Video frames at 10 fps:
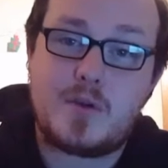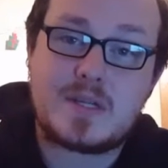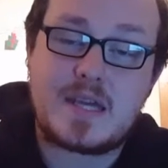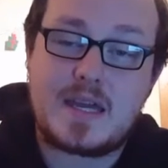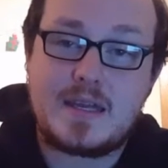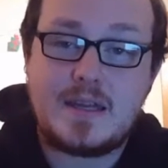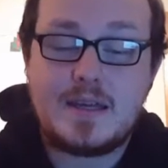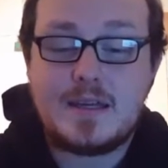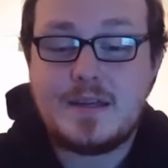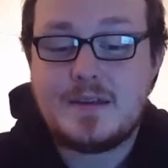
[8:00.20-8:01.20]
USA.
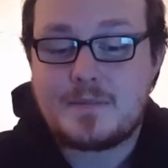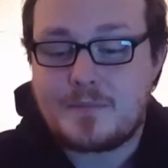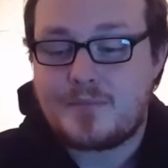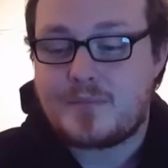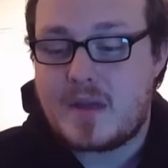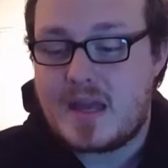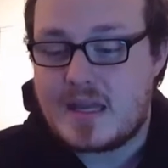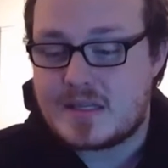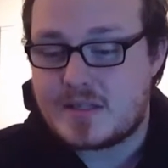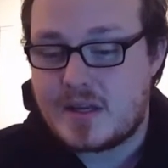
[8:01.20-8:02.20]

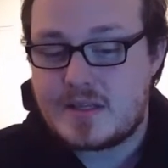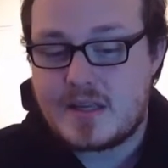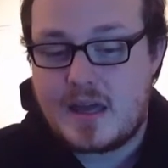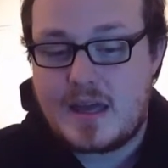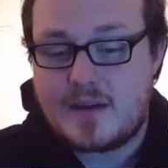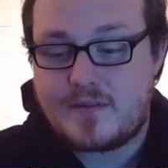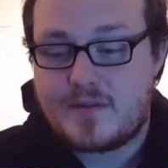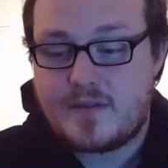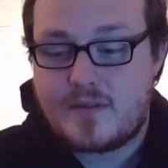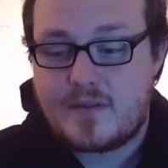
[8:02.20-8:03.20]
It's nice to
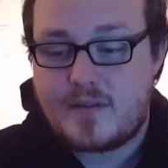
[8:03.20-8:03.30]
have